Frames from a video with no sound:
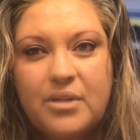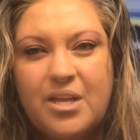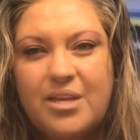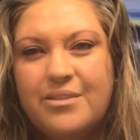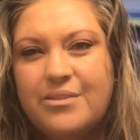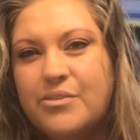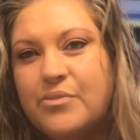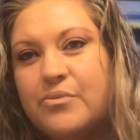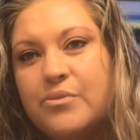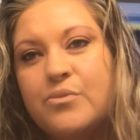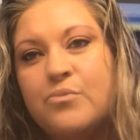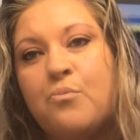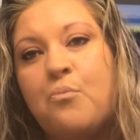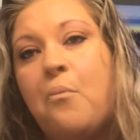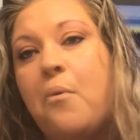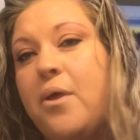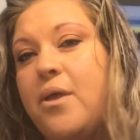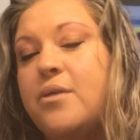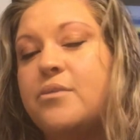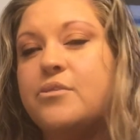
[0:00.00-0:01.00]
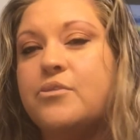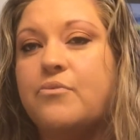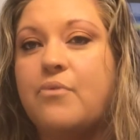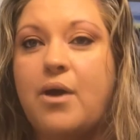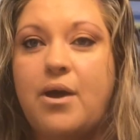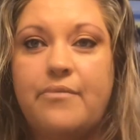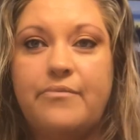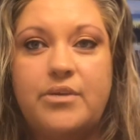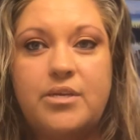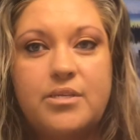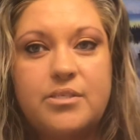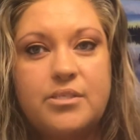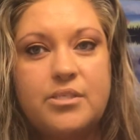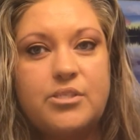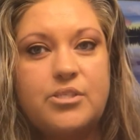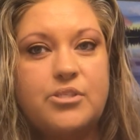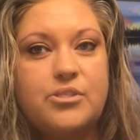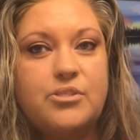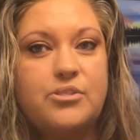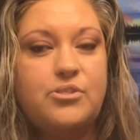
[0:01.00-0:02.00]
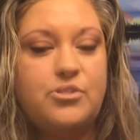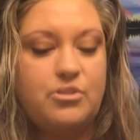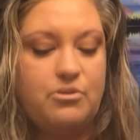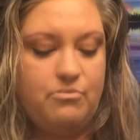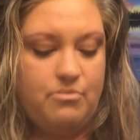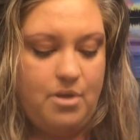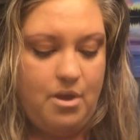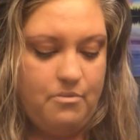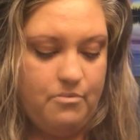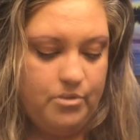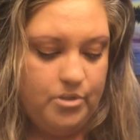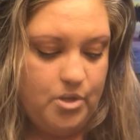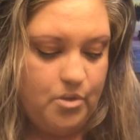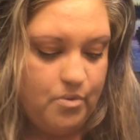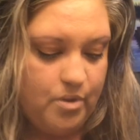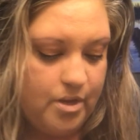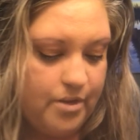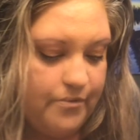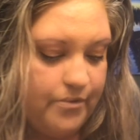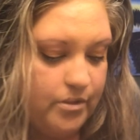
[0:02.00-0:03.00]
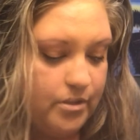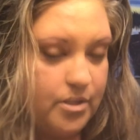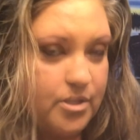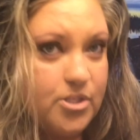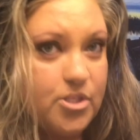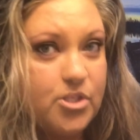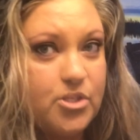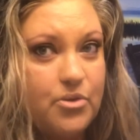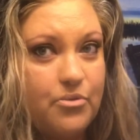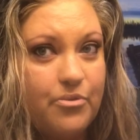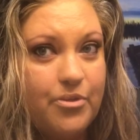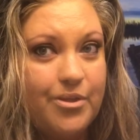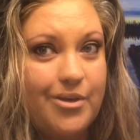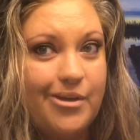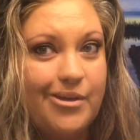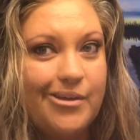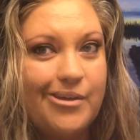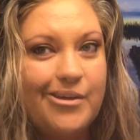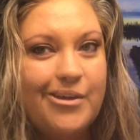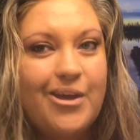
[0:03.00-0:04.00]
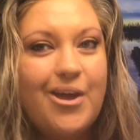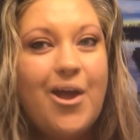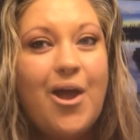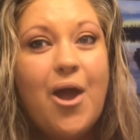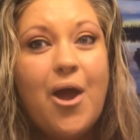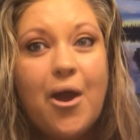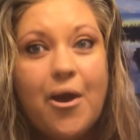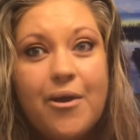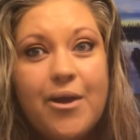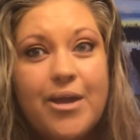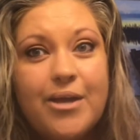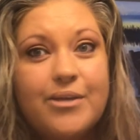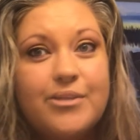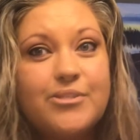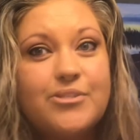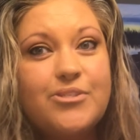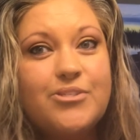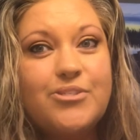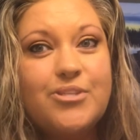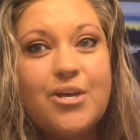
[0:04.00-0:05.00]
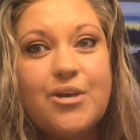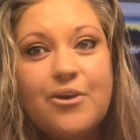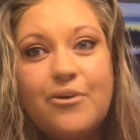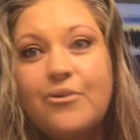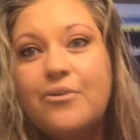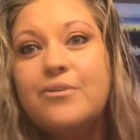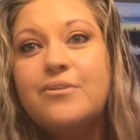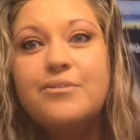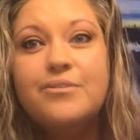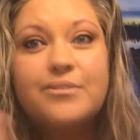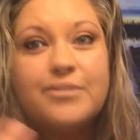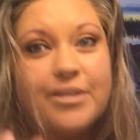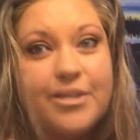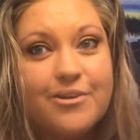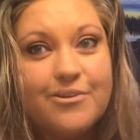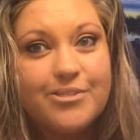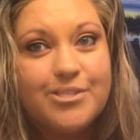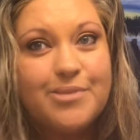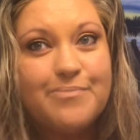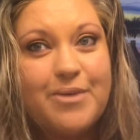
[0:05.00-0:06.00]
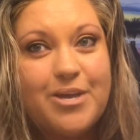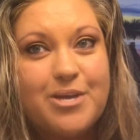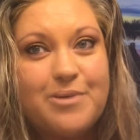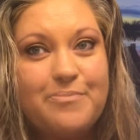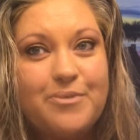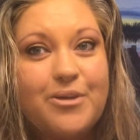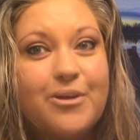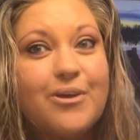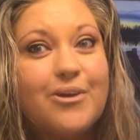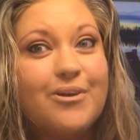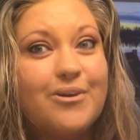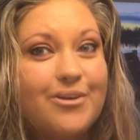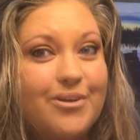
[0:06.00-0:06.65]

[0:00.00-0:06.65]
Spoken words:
this one's way too heavy to just do that really quick. I feel like it's too thick. Alright, so here's the makeup look.